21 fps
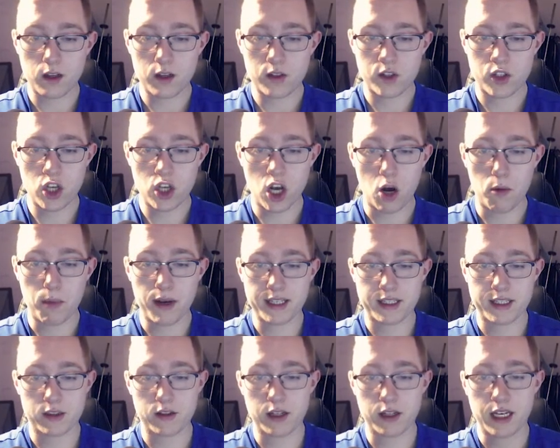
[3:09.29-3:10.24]
So
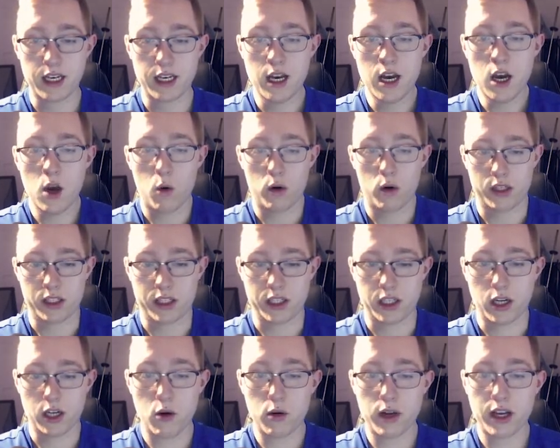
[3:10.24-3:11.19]
basically, we're just
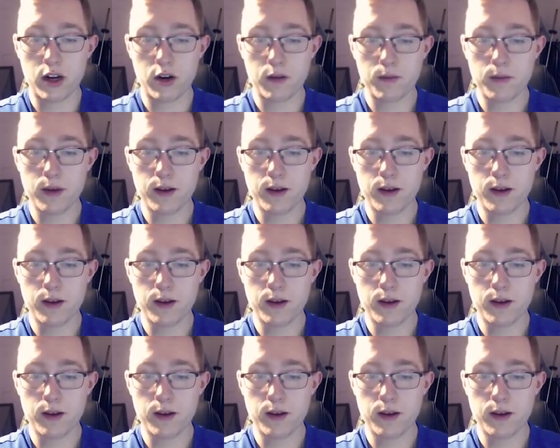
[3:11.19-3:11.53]
going to go here.